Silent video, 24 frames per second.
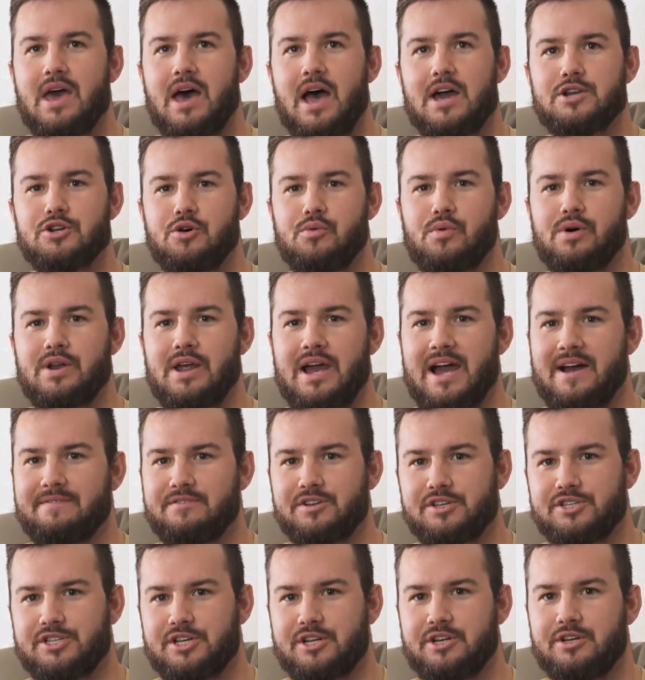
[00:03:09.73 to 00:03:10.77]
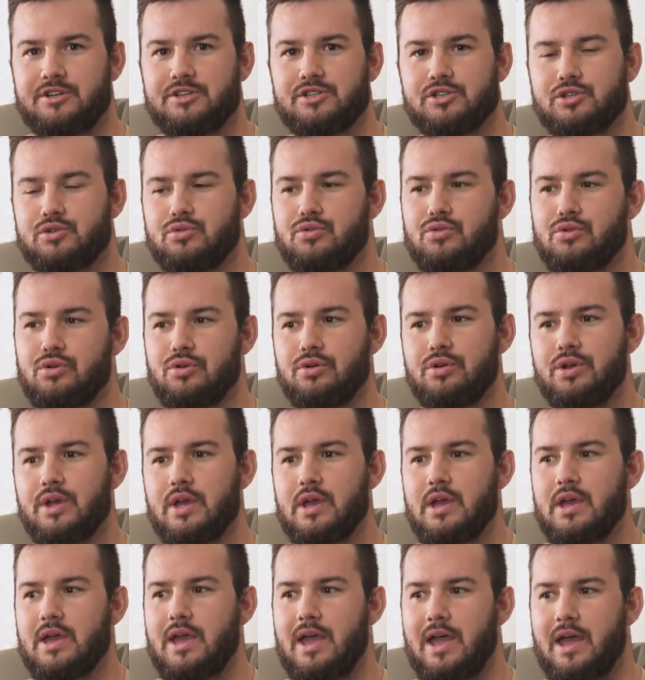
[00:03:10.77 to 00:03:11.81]
I don't want to have to sit in school
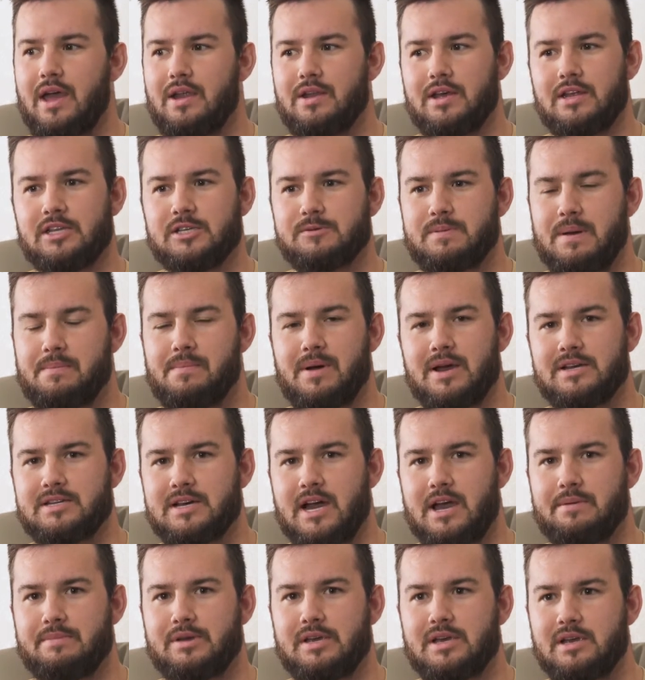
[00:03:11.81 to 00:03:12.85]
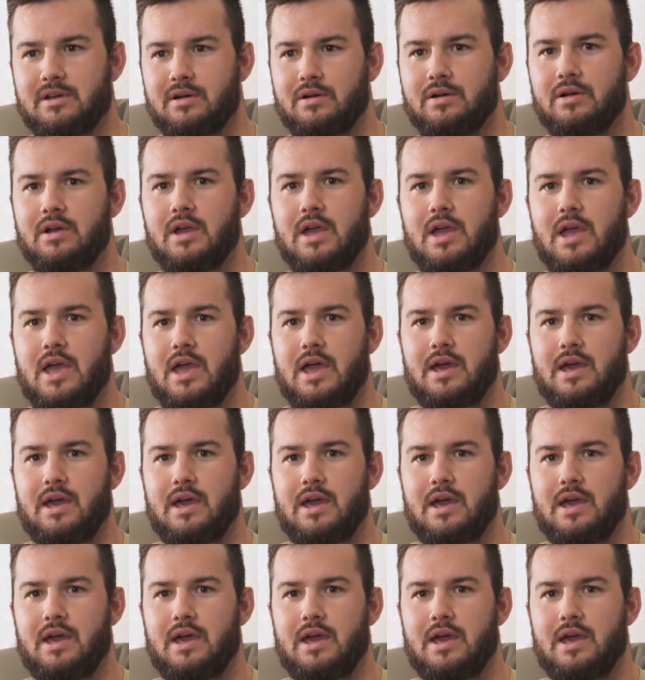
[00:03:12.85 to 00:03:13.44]
and spend my time here.